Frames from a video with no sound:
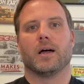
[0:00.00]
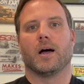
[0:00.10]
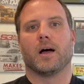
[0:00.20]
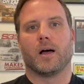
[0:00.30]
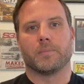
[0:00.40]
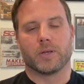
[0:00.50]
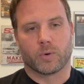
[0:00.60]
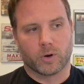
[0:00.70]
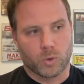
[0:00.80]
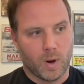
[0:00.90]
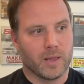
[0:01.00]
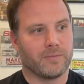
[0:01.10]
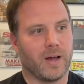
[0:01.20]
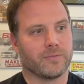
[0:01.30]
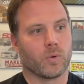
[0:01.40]
In order to
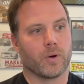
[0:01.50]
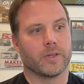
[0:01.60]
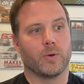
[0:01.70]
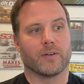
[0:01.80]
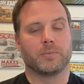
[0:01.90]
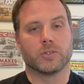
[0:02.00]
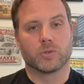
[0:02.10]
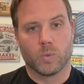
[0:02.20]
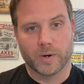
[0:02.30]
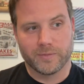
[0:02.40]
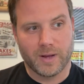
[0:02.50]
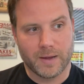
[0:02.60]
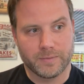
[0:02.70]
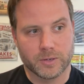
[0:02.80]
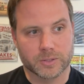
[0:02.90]
qualify for it, you have to be
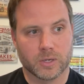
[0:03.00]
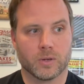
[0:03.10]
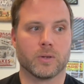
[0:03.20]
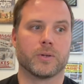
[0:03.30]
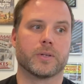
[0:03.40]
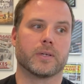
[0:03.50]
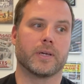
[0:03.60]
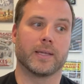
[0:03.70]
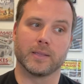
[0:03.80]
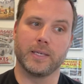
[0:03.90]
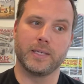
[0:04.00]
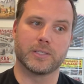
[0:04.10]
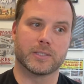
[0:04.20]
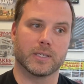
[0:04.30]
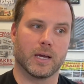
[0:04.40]
25 years old, at
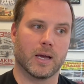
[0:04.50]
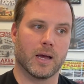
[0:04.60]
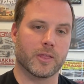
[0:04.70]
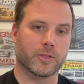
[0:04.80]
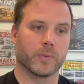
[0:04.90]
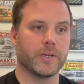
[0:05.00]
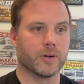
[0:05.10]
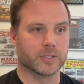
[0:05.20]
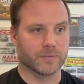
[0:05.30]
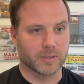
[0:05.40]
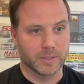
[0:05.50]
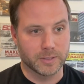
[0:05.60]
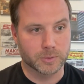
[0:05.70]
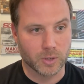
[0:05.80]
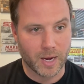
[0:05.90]
least 3 years of
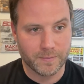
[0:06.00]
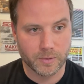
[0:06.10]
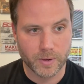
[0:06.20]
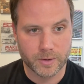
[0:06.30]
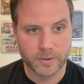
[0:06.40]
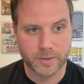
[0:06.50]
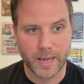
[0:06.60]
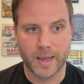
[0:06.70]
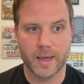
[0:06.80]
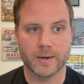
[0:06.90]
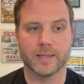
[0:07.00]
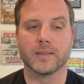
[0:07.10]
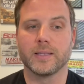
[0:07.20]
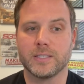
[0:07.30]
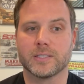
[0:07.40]
clean driving record, and
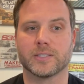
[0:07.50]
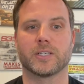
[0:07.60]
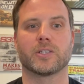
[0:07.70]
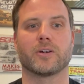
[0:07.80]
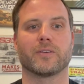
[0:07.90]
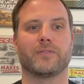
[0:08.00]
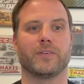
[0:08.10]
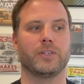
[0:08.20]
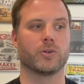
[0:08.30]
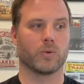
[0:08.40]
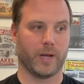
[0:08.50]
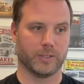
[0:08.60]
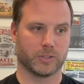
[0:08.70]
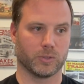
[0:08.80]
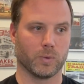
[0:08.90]
at least a 650
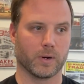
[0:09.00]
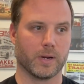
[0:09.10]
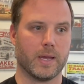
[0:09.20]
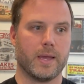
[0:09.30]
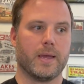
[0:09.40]
credit score.